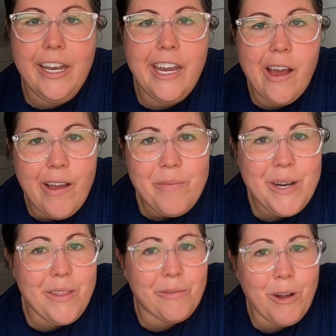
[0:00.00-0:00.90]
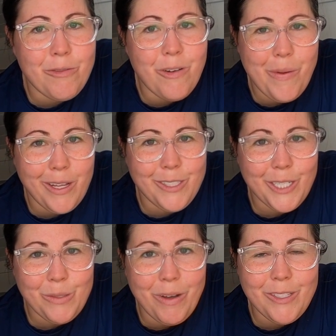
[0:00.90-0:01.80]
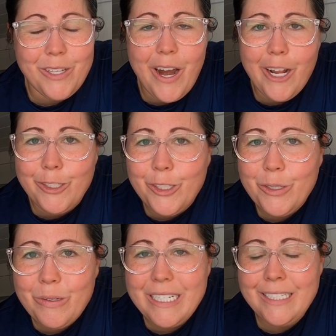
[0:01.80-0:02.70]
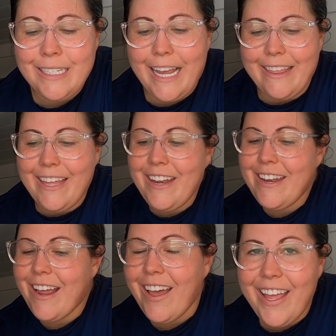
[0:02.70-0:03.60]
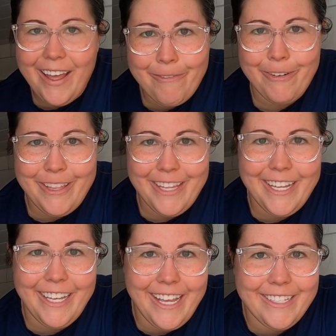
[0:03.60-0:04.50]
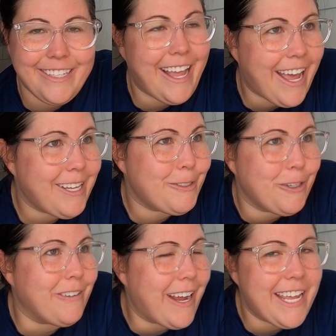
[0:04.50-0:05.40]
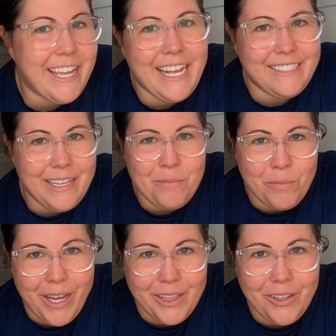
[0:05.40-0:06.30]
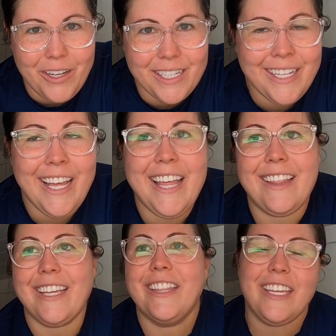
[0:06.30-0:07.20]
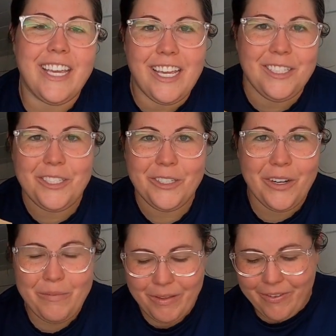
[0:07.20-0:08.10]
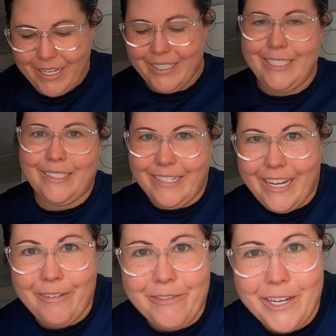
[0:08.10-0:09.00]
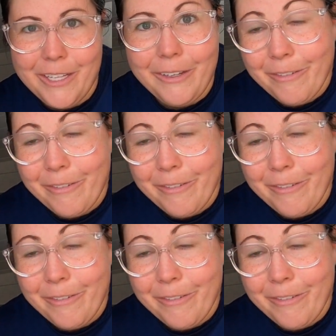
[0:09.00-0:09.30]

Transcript: Now, I've been on the road for about 6 months, and I do want to say that not everything is as great as it might look. Like, the Instagram effect is definitely